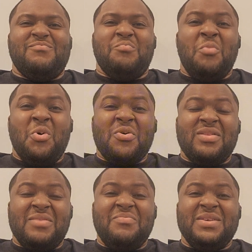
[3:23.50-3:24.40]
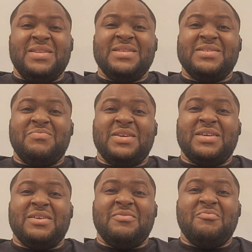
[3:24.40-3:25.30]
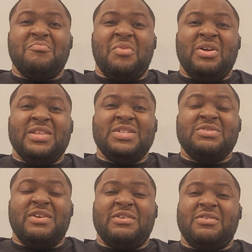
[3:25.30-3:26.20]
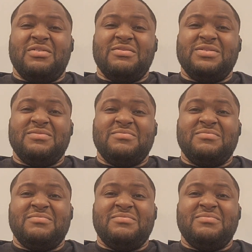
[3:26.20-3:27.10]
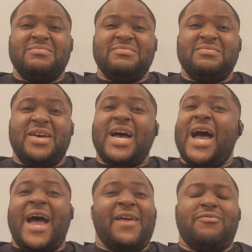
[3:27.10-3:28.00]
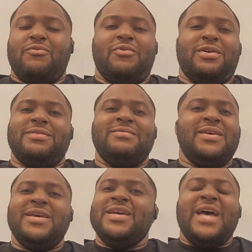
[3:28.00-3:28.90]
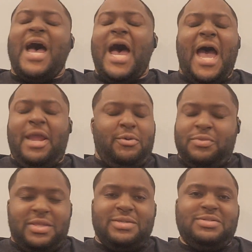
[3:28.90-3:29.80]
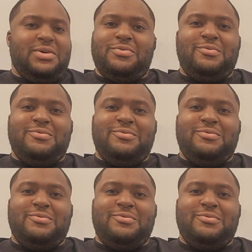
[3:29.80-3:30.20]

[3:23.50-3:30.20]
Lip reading: more in the business of making ball and strike calls? I, for one, I don't think so.